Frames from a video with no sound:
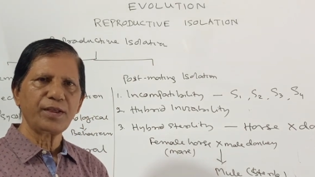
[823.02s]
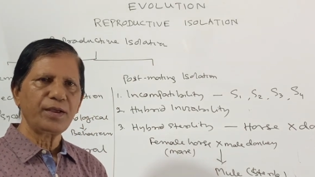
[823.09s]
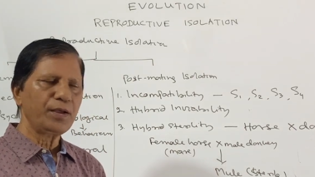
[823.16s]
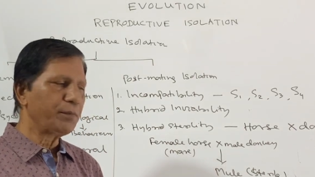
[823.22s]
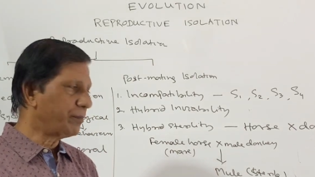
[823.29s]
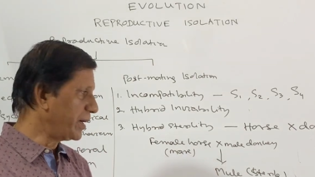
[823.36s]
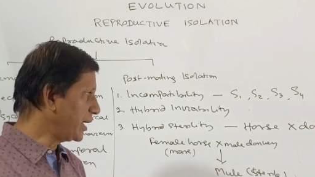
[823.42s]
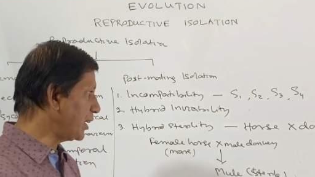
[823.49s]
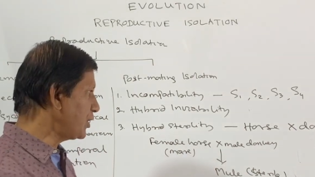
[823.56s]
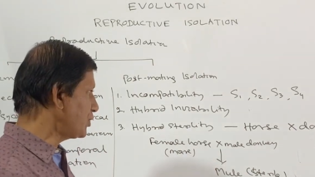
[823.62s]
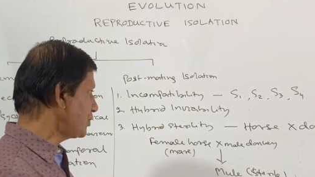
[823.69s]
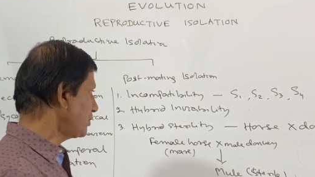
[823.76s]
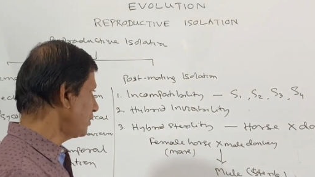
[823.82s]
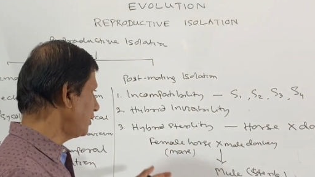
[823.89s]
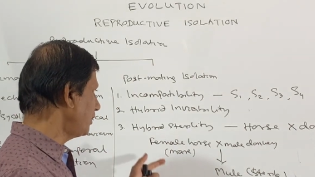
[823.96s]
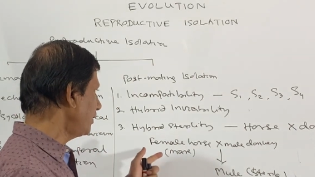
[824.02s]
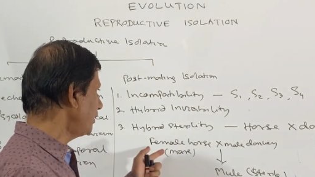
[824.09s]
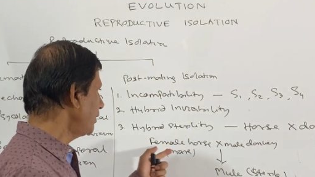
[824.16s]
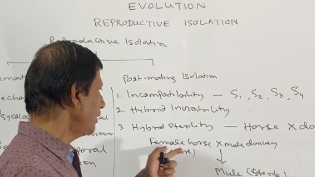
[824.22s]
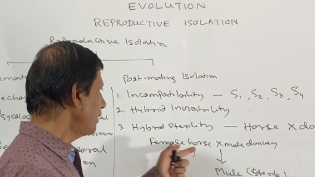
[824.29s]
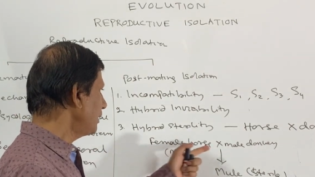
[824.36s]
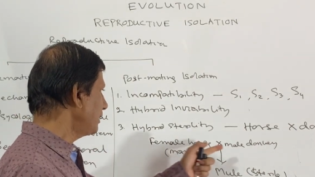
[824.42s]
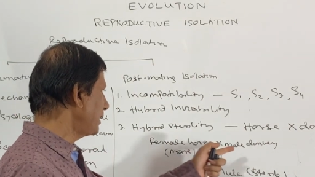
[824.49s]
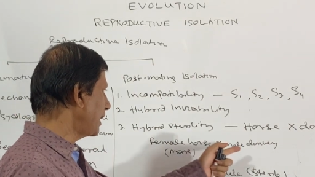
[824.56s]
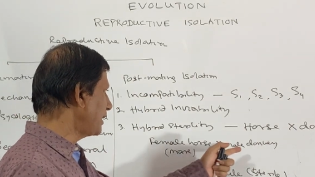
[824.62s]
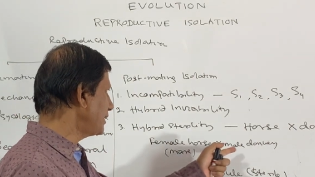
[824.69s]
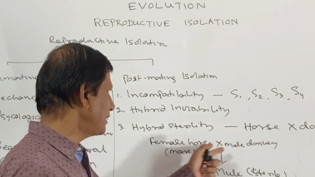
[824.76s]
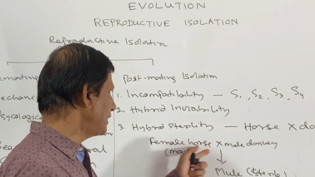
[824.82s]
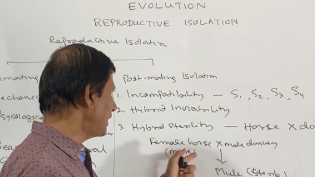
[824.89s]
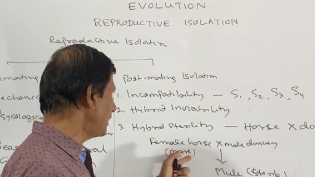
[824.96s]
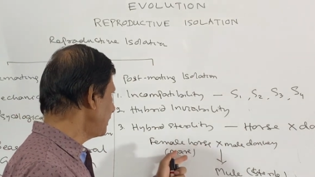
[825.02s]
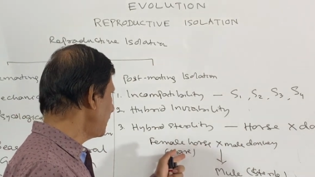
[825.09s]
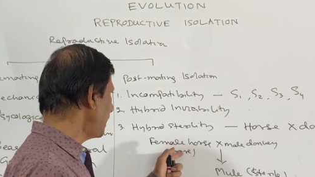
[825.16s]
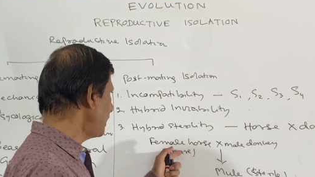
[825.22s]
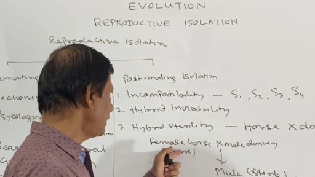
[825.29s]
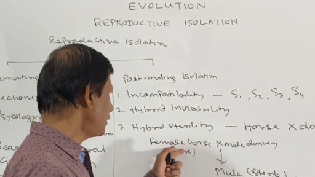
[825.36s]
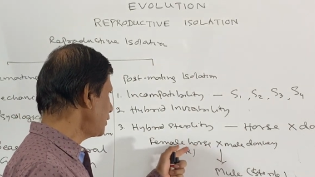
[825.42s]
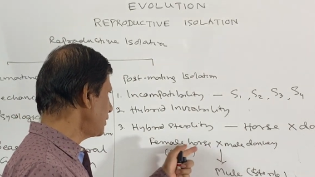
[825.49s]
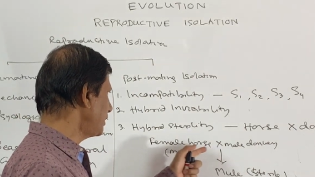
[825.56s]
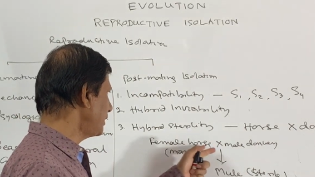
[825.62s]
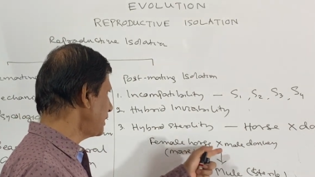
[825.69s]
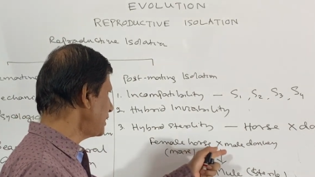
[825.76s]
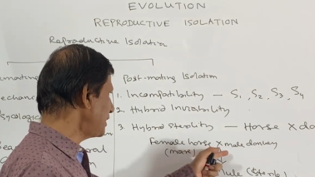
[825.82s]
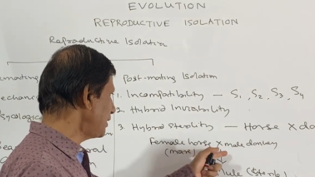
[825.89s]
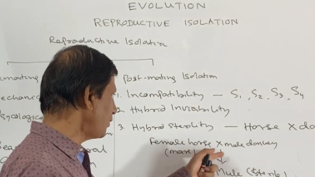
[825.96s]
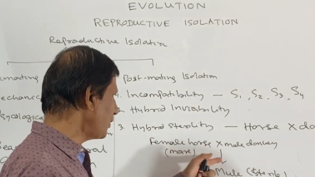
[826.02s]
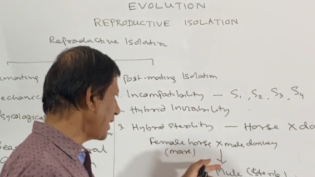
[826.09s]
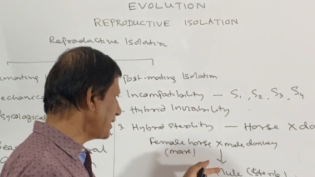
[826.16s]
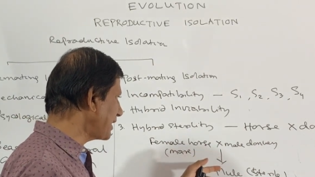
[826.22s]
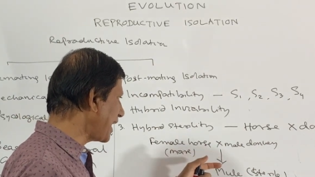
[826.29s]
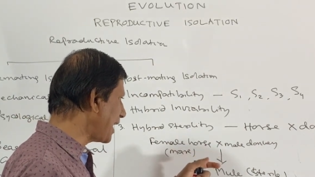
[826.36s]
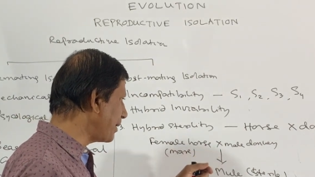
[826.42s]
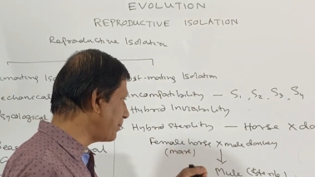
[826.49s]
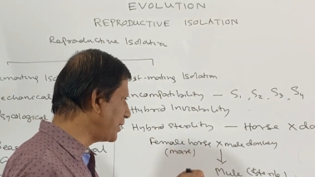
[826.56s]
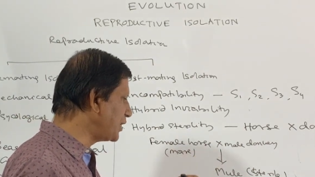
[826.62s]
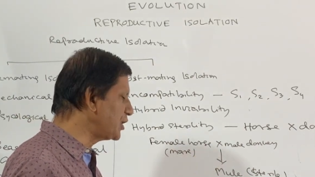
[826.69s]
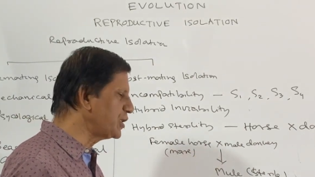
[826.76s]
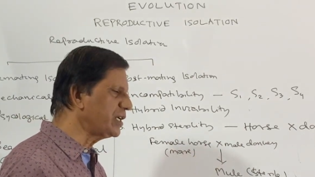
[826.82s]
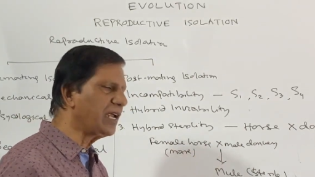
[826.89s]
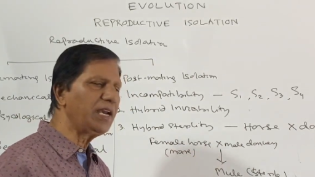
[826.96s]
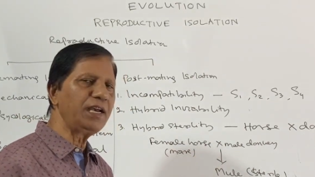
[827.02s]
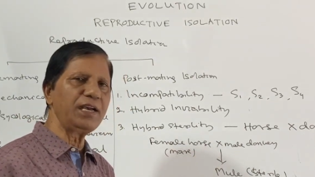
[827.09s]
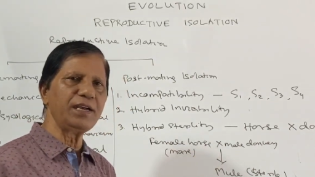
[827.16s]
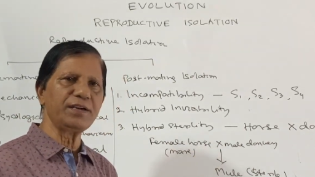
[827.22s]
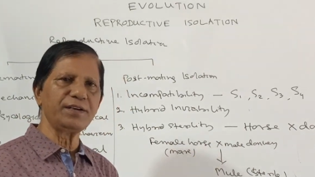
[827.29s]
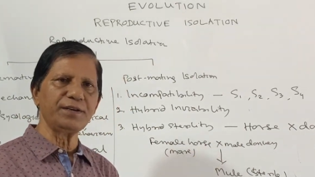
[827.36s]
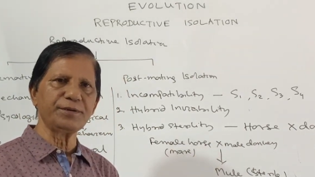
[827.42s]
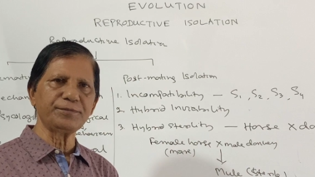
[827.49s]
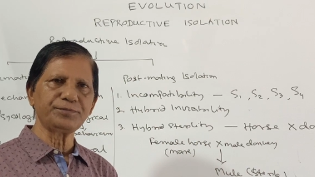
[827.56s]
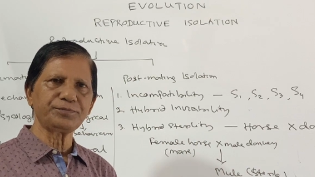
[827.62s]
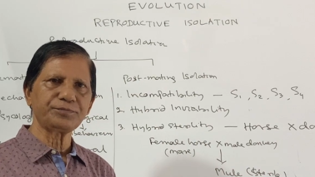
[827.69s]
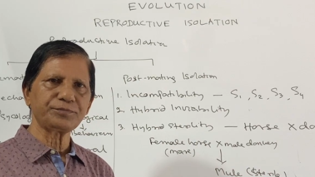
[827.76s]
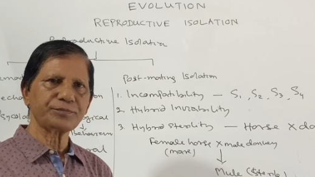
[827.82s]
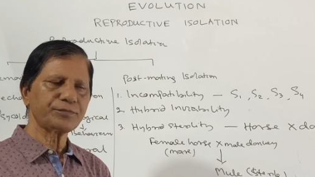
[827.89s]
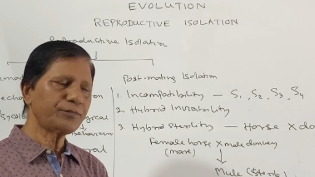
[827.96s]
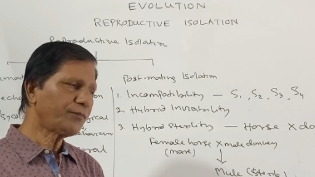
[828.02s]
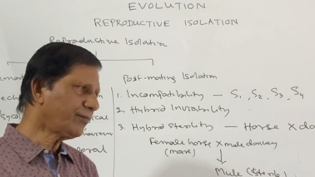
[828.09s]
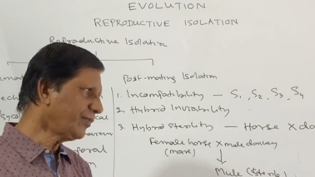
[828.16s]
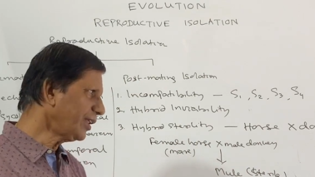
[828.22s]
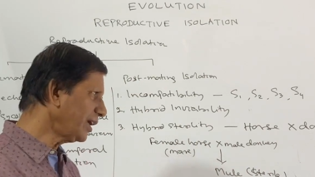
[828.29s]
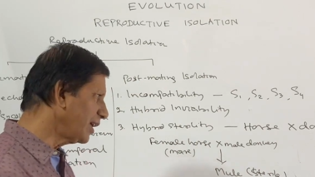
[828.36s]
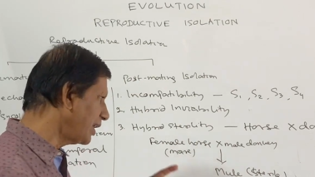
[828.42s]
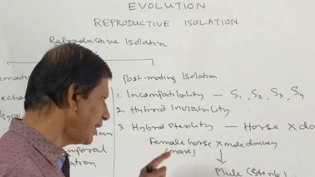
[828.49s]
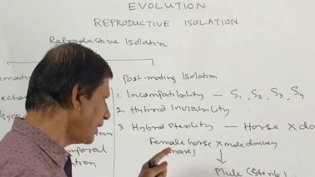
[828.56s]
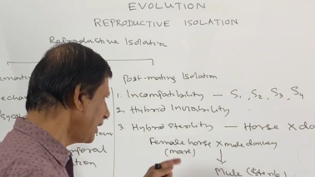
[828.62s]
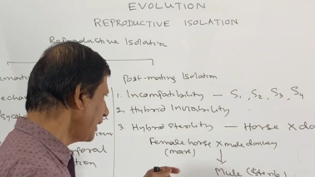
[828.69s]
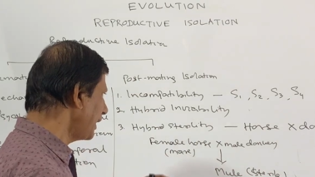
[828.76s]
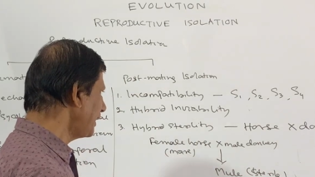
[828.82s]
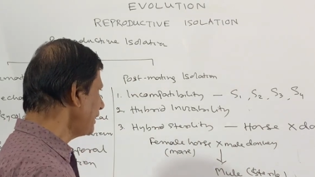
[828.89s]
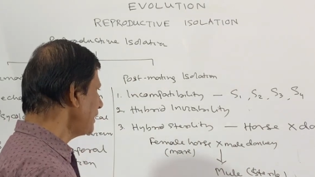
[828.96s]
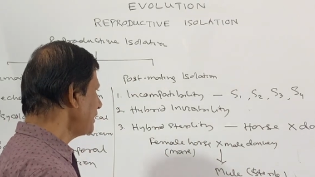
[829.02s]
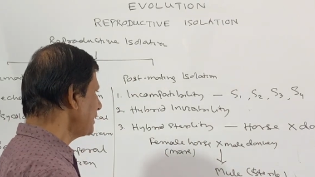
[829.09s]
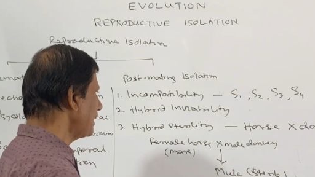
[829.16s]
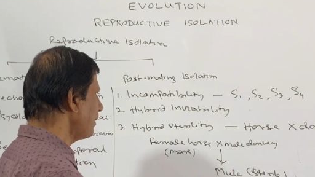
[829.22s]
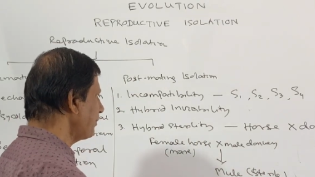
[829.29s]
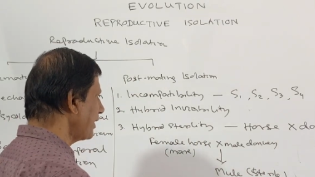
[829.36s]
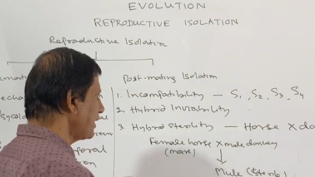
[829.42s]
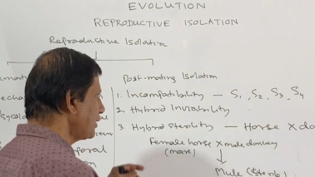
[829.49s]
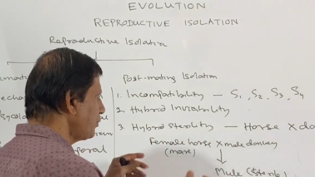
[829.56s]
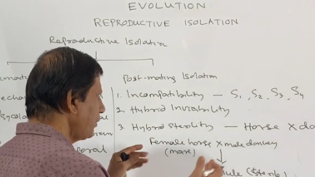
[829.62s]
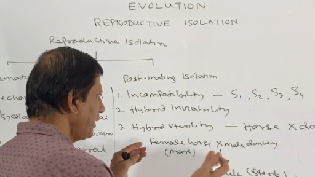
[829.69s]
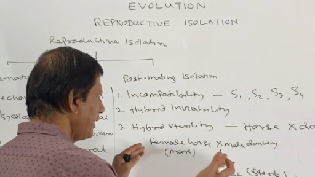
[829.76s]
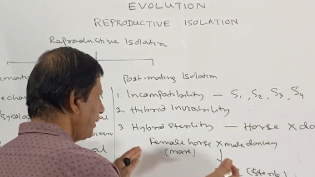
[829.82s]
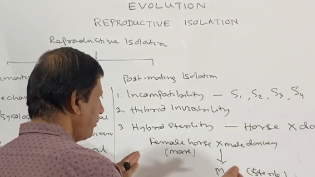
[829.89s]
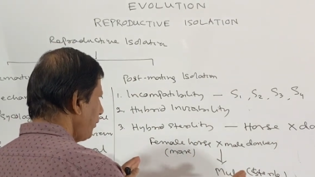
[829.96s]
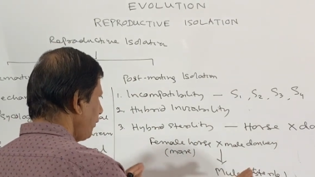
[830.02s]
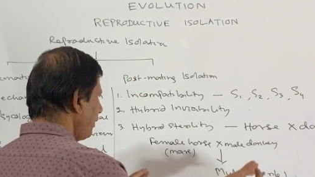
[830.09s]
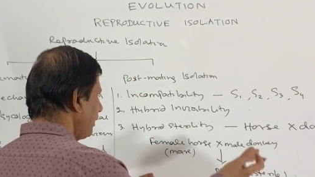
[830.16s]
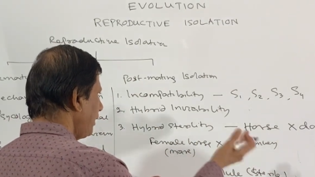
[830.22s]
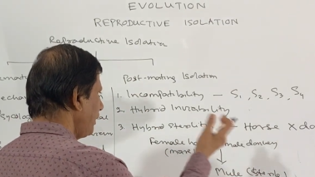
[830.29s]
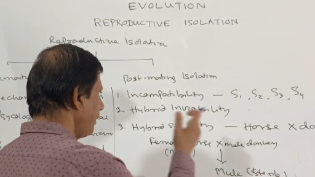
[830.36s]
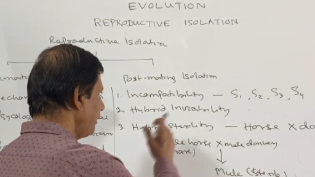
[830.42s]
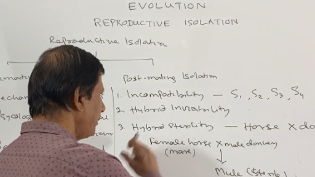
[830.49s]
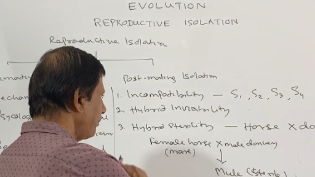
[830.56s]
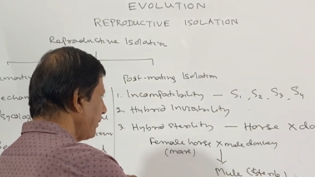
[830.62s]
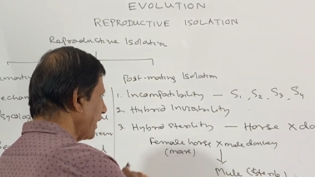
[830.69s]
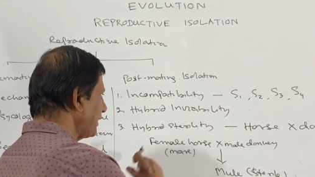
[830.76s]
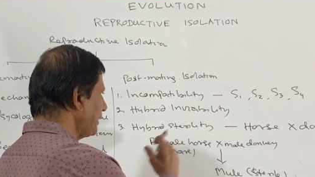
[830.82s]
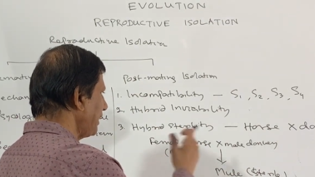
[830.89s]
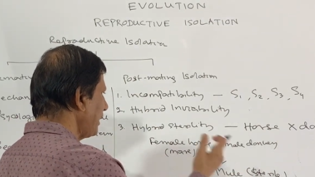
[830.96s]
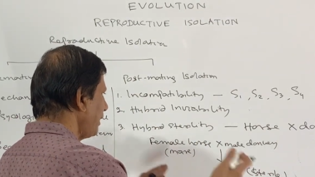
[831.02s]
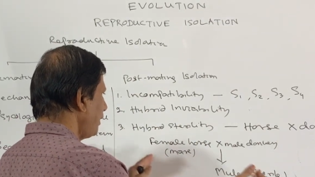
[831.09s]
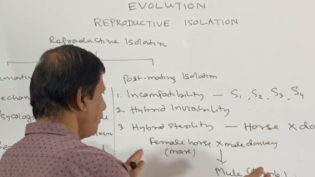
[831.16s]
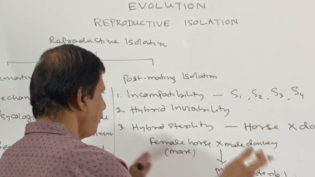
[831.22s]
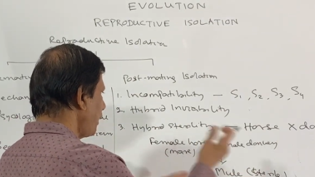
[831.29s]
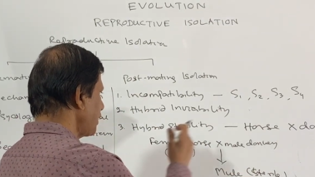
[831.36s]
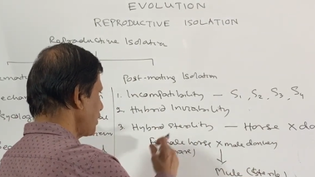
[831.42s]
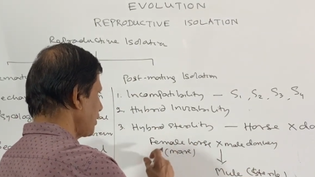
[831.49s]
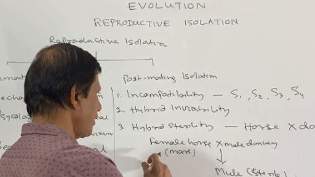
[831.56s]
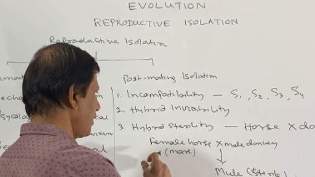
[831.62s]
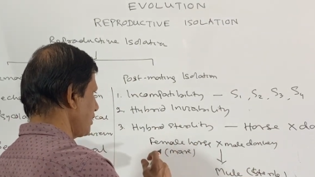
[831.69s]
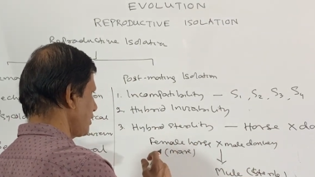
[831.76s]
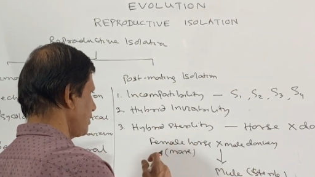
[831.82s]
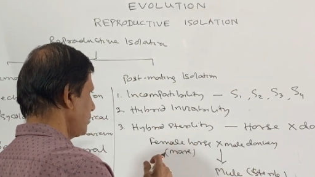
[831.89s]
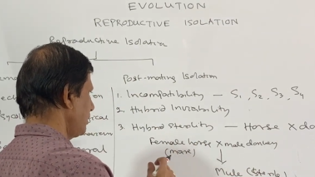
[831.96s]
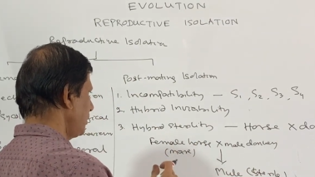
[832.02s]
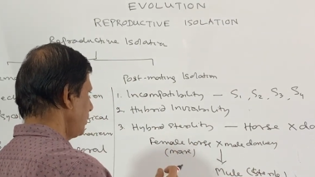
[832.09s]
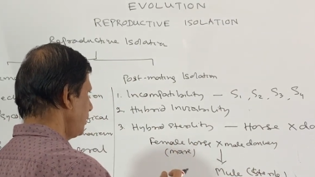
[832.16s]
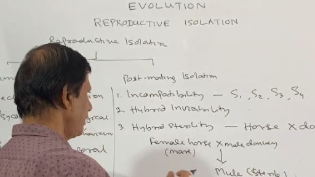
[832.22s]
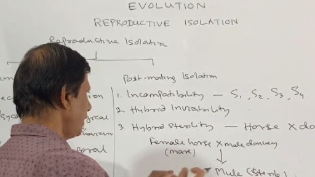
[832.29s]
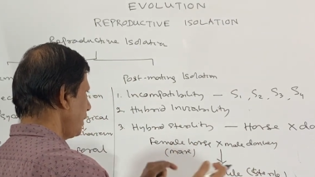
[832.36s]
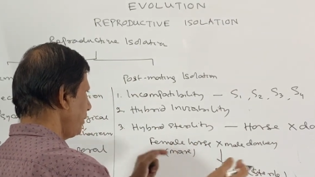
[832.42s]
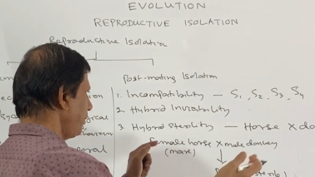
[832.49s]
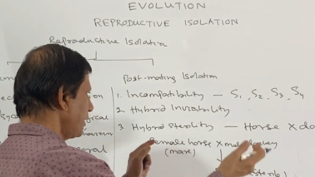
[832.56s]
because this is known as hybrid sterility. In the same case, it will make the reverse curse, the